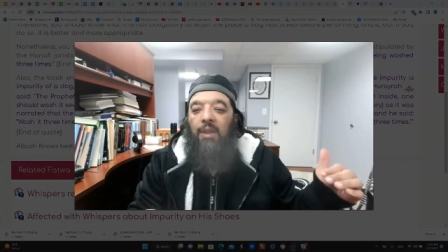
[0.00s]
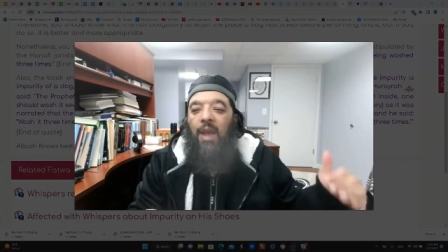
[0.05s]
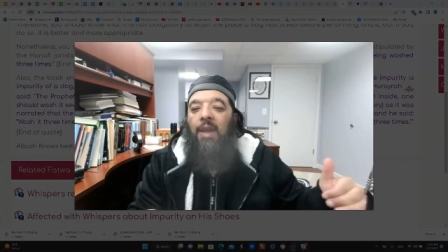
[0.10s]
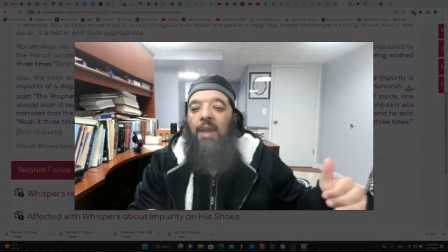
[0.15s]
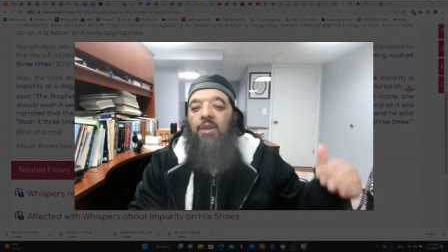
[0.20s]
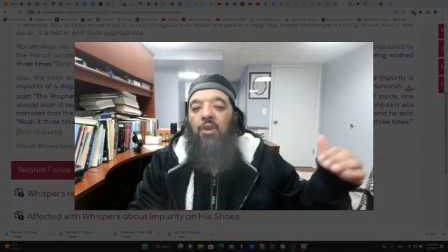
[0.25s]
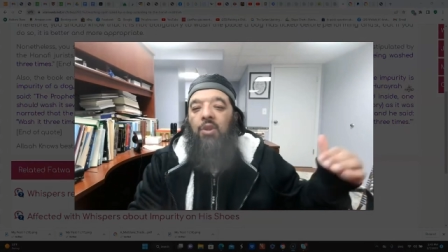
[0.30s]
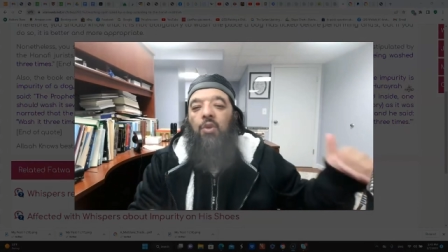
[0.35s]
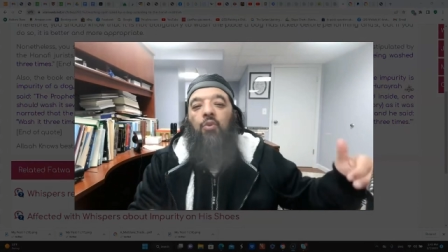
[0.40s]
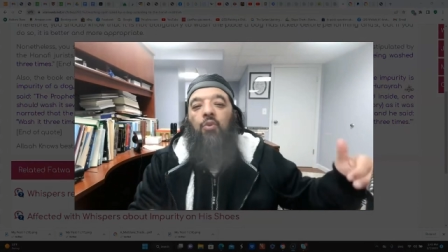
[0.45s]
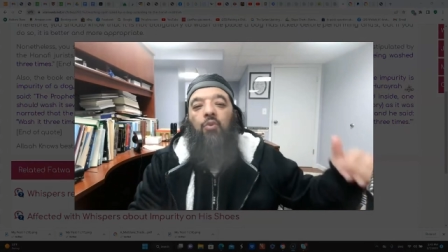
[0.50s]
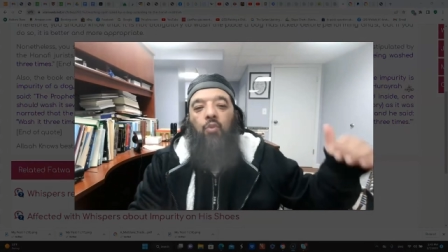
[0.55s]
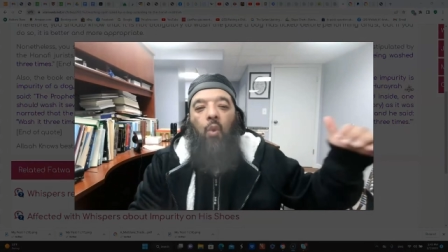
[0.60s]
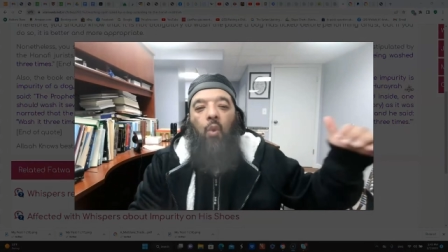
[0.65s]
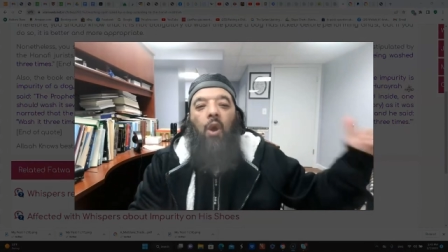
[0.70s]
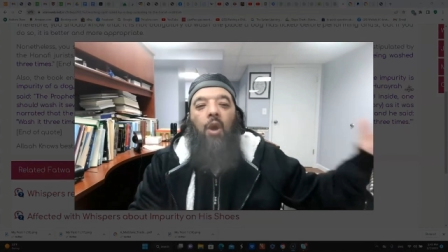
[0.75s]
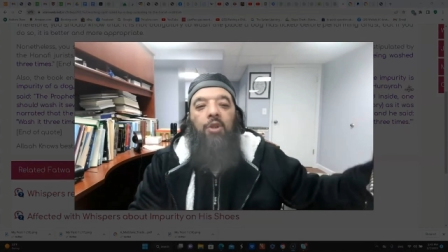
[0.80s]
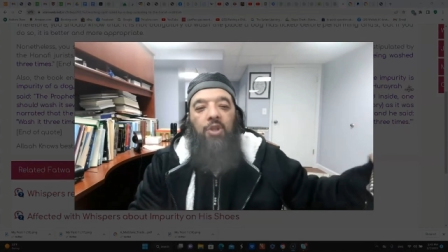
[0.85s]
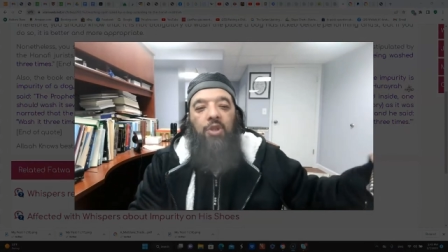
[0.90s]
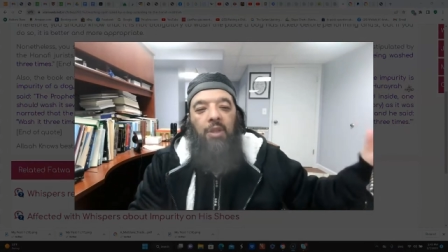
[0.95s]
Let you
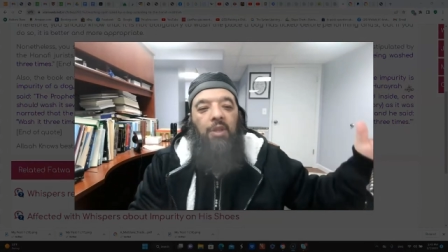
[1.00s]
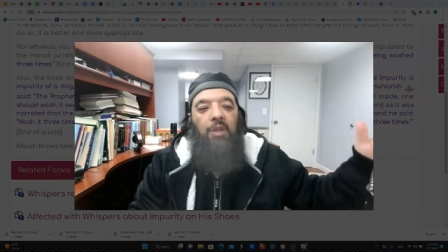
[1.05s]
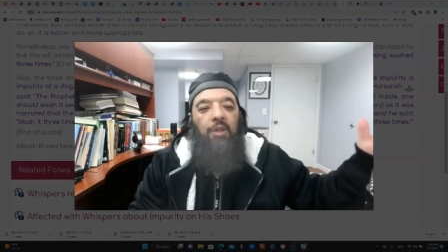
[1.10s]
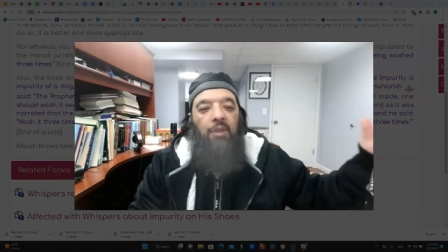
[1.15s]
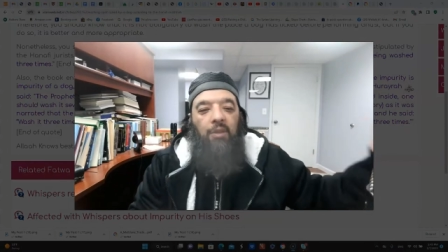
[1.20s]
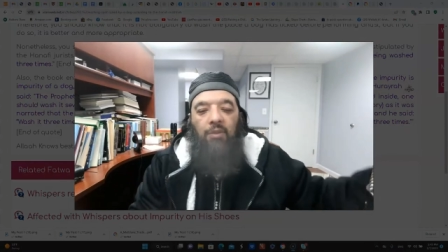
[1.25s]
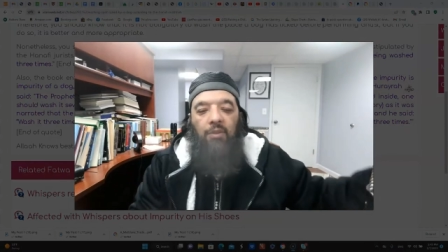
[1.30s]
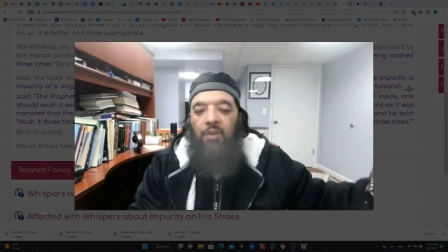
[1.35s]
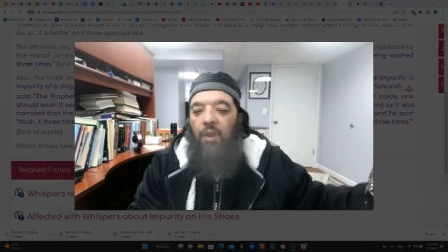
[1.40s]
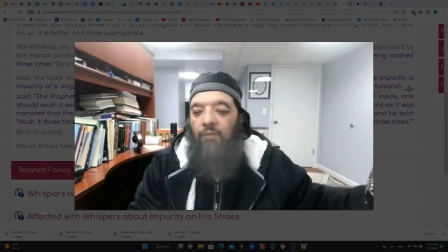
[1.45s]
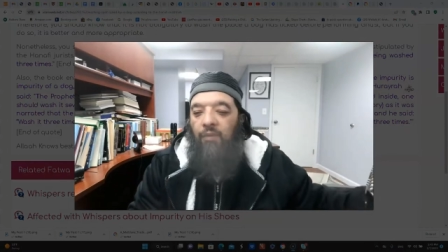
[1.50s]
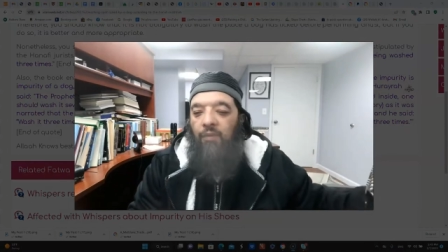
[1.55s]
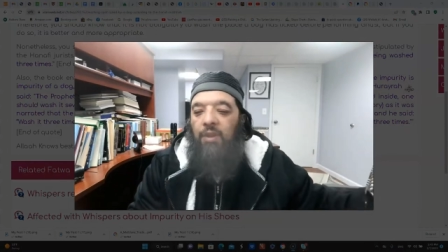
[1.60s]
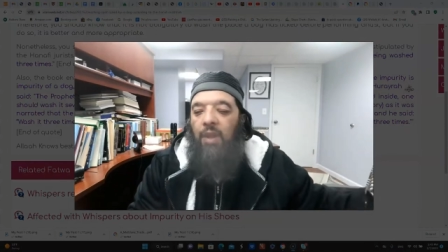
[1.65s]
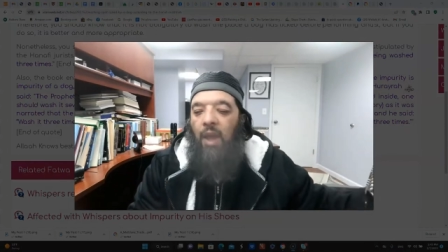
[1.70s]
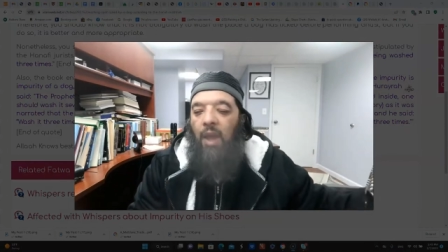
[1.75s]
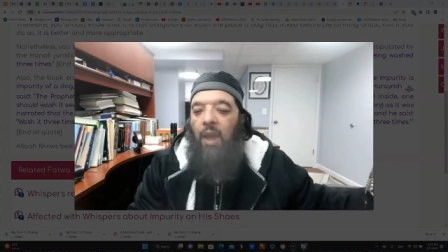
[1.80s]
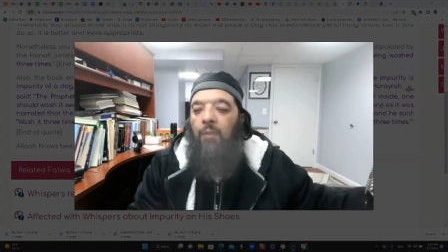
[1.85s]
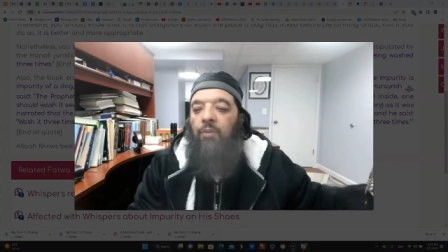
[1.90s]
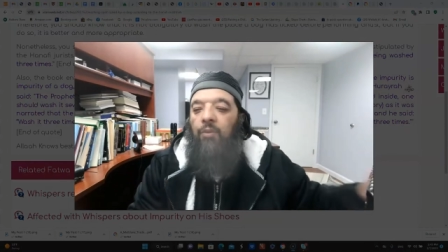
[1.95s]
wash it seven
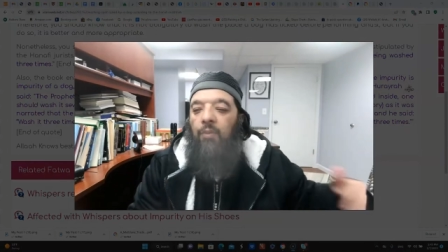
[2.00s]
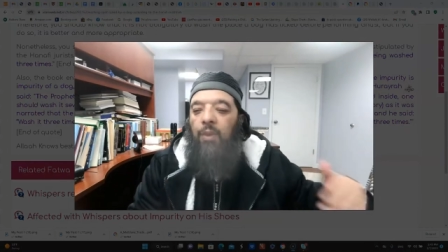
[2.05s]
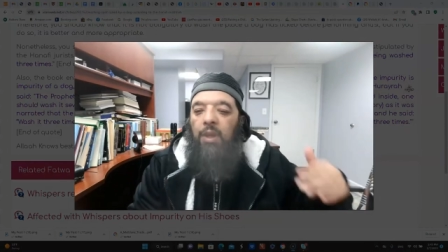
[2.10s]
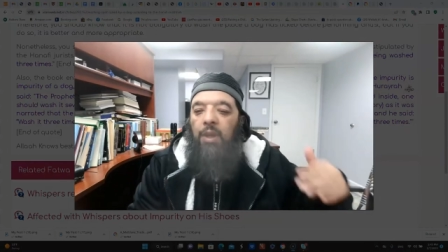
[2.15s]
times,